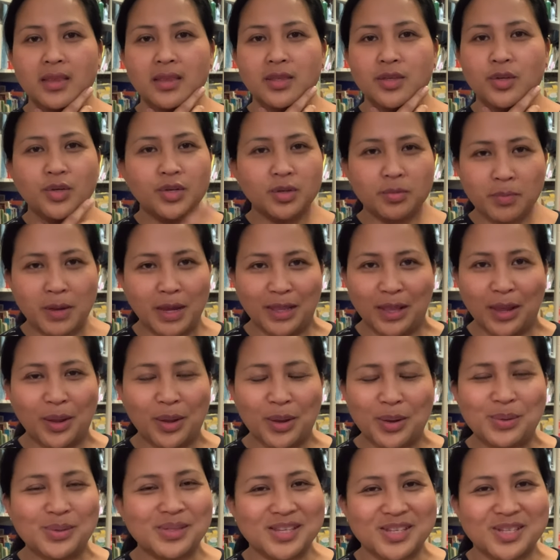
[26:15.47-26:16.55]
you didn't make that
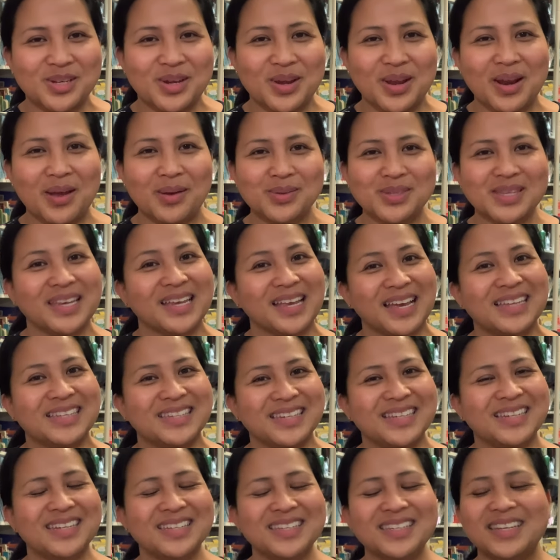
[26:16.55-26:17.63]
coat, did you? And I was like, I
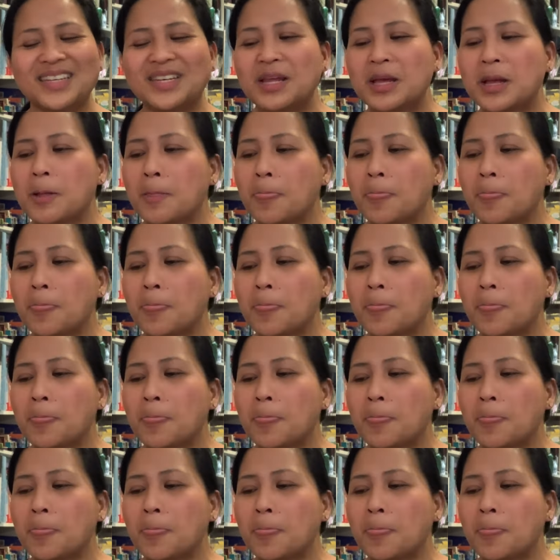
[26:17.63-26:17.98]
did, I did